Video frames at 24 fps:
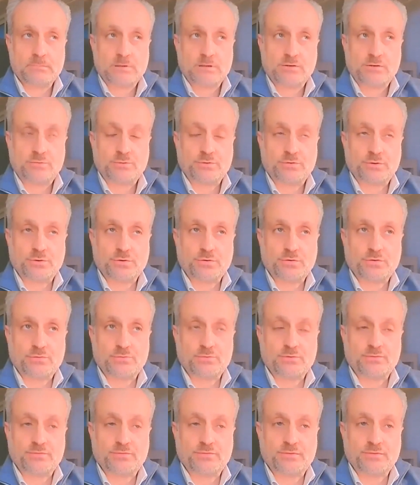this was also
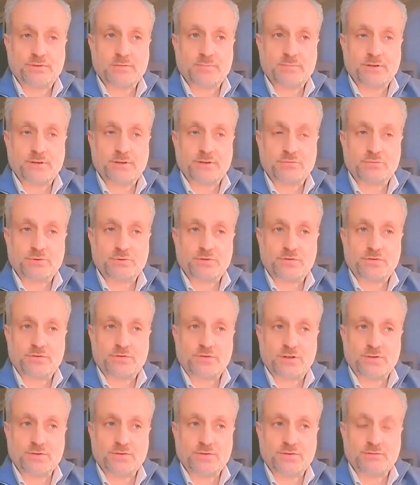revealed by the
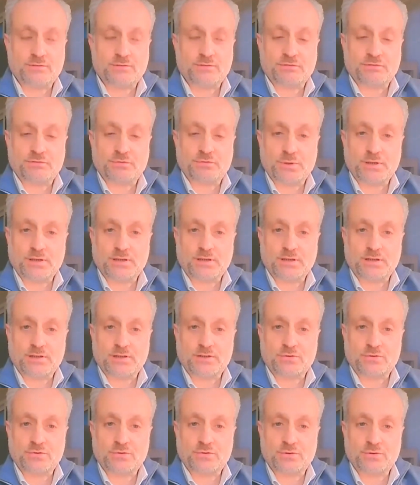results of the voting at
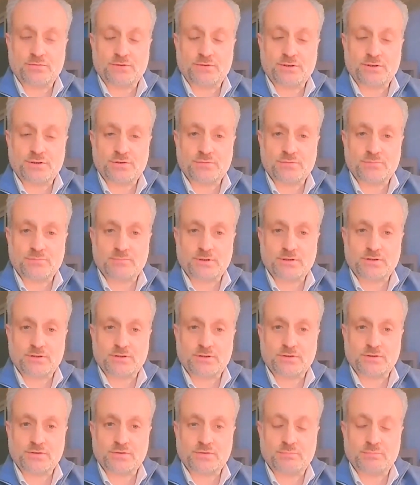the Eurovision,
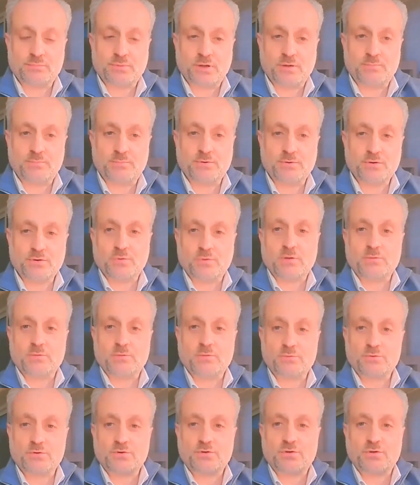because the popular, what we
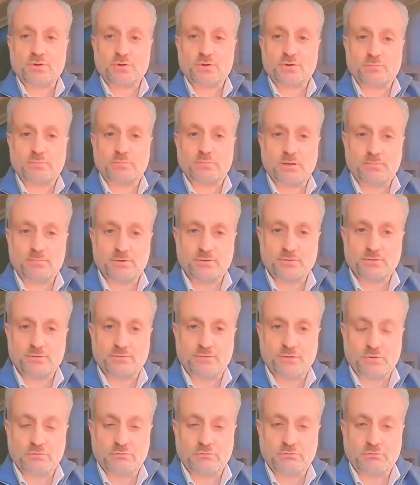would call the popular
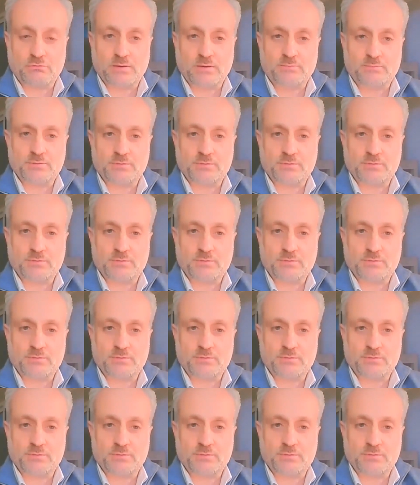vote, right?